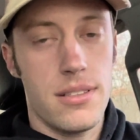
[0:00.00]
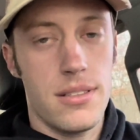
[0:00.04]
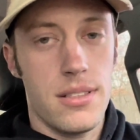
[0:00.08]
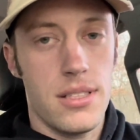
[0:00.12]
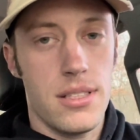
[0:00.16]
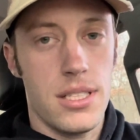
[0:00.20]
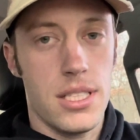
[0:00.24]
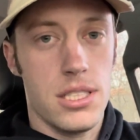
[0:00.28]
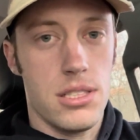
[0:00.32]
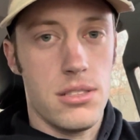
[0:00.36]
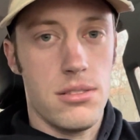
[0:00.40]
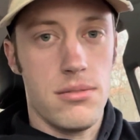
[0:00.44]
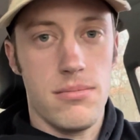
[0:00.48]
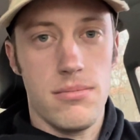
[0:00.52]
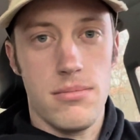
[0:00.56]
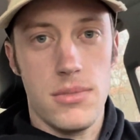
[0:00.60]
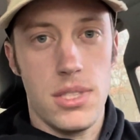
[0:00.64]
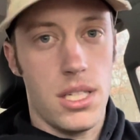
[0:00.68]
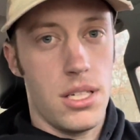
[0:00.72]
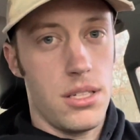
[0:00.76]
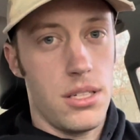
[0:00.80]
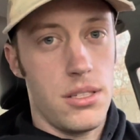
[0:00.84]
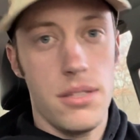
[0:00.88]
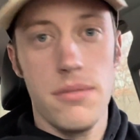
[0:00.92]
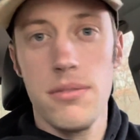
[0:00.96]
it,
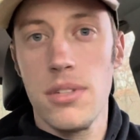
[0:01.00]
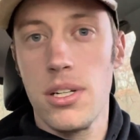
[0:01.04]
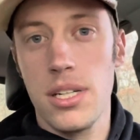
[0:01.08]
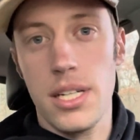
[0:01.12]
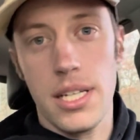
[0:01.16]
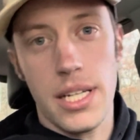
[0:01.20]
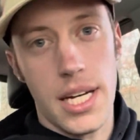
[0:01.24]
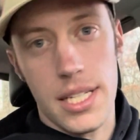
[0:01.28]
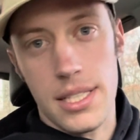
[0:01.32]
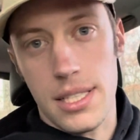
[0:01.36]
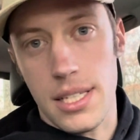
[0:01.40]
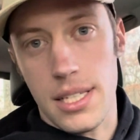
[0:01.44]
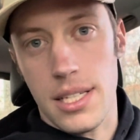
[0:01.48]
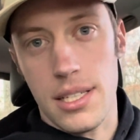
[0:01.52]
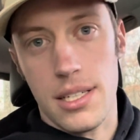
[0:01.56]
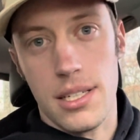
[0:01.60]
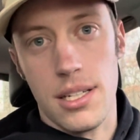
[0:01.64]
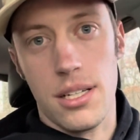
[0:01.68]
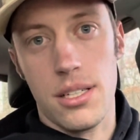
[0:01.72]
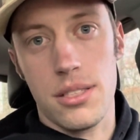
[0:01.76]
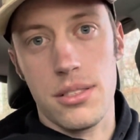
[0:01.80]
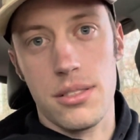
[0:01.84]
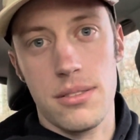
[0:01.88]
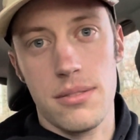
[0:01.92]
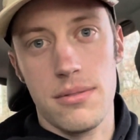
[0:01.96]
you know, you've already got that
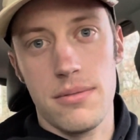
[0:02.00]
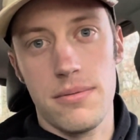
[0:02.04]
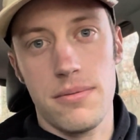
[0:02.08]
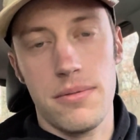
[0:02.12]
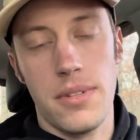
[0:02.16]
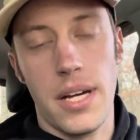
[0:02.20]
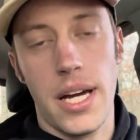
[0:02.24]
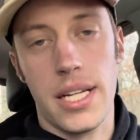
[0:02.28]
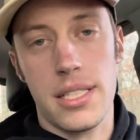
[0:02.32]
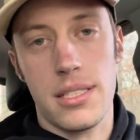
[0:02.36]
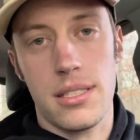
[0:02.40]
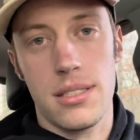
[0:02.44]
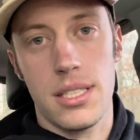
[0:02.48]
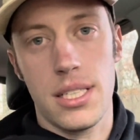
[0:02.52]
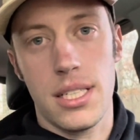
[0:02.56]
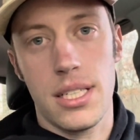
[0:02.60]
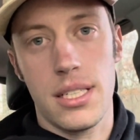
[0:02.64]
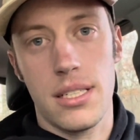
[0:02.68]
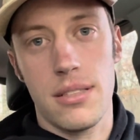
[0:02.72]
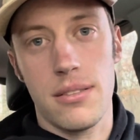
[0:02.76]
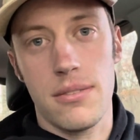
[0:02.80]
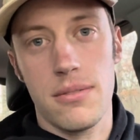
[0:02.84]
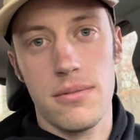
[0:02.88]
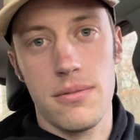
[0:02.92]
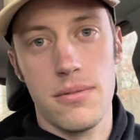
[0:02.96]
cost factored
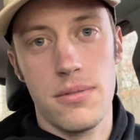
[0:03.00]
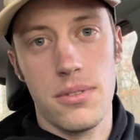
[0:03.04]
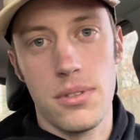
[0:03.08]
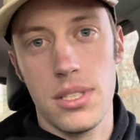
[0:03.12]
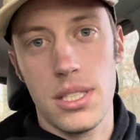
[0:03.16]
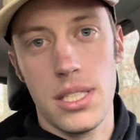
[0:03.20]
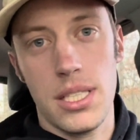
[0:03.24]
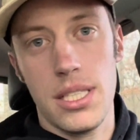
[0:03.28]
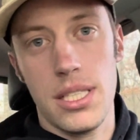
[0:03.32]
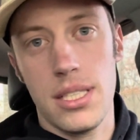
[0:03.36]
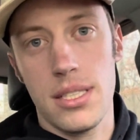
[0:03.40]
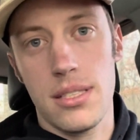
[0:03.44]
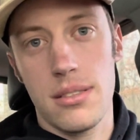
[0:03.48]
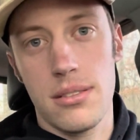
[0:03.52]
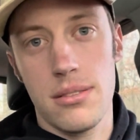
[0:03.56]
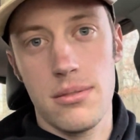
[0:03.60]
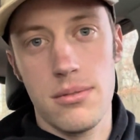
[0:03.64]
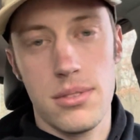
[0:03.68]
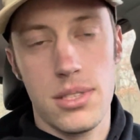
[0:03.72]
in for the year.